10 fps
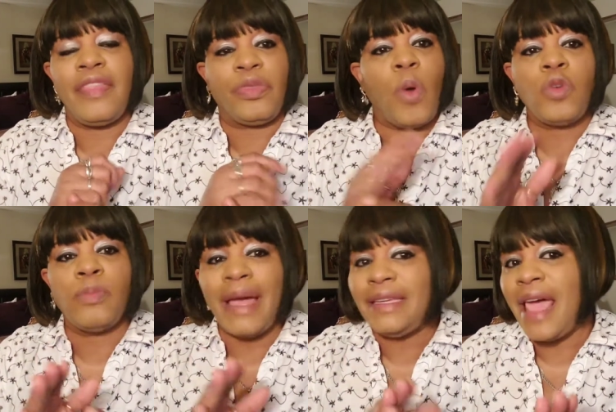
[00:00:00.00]
it
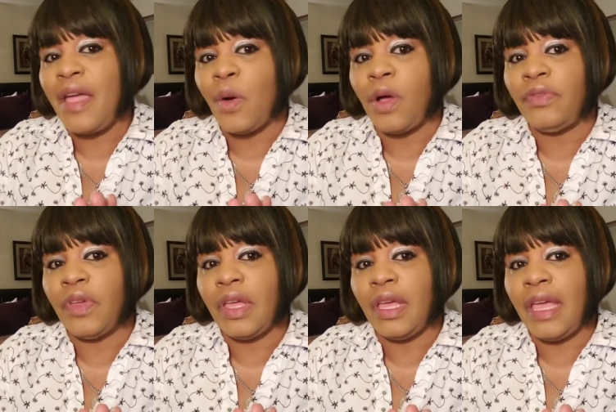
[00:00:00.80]
throws my day off
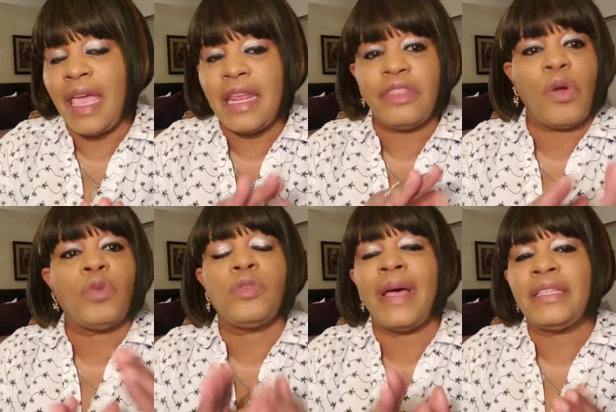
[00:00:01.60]
and it
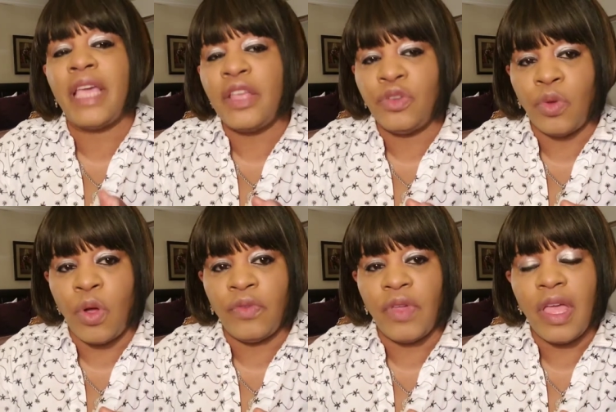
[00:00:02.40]
throws my schedule
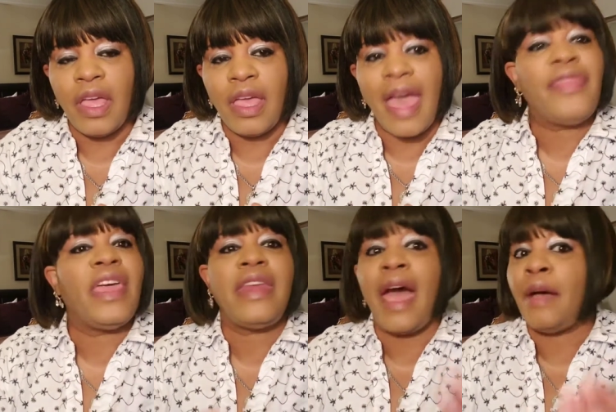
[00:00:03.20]
off.
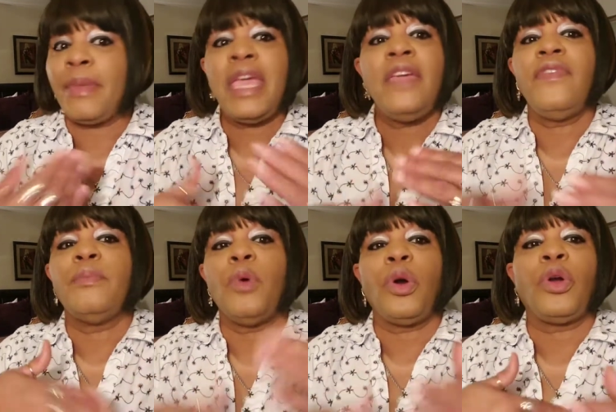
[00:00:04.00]
And then now I'm
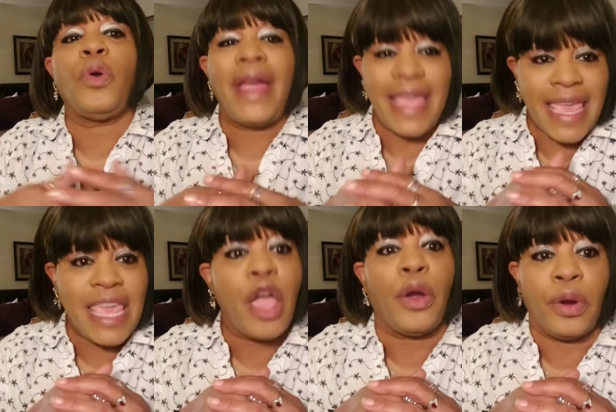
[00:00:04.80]
even more
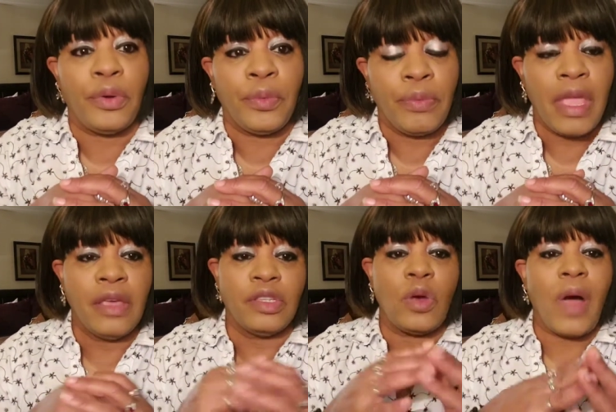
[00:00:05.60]
crankier.
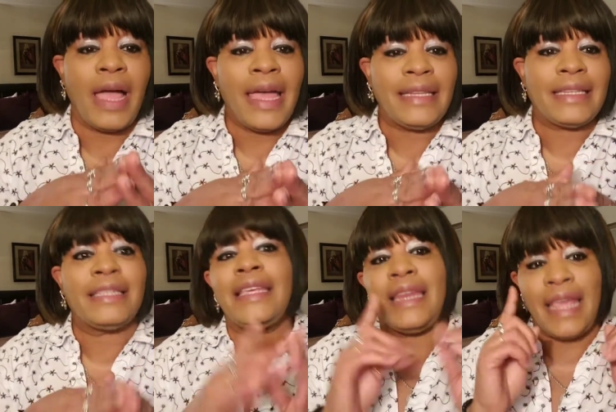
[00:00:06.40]
So I had to
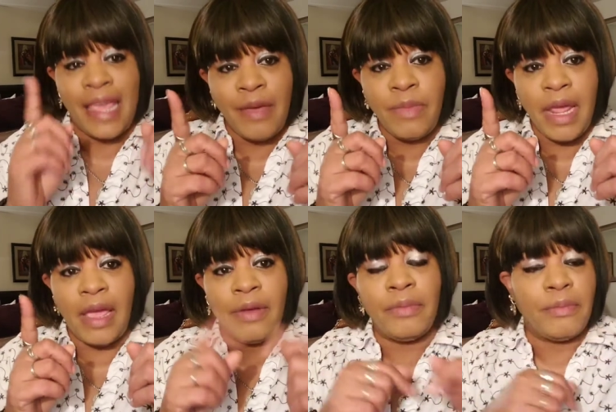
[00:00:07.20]
sit him
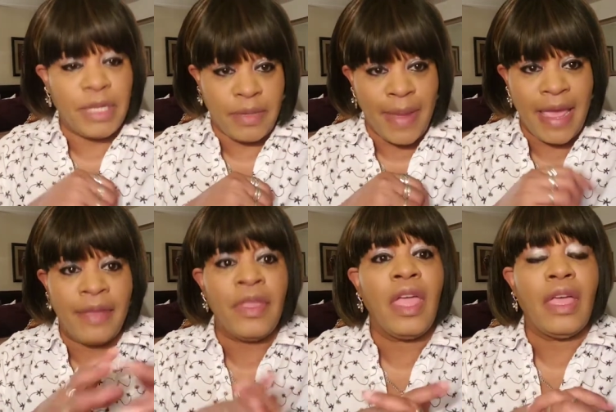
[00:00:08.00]
down, Mr.
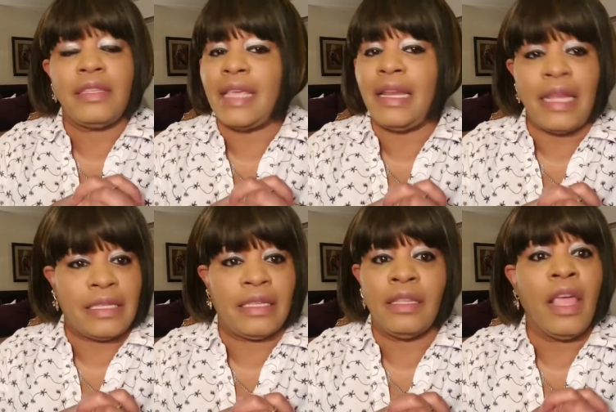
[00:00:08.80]
Man, and say,
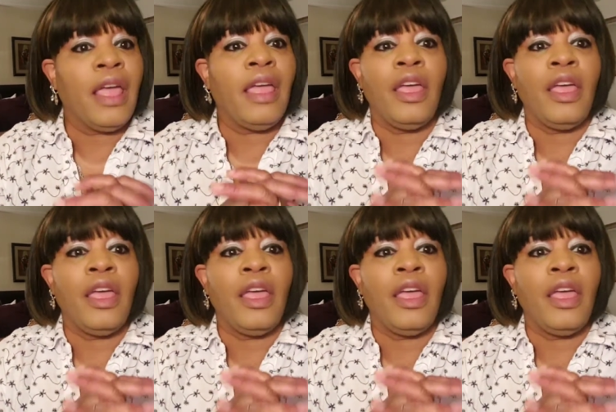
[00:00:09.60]
listen,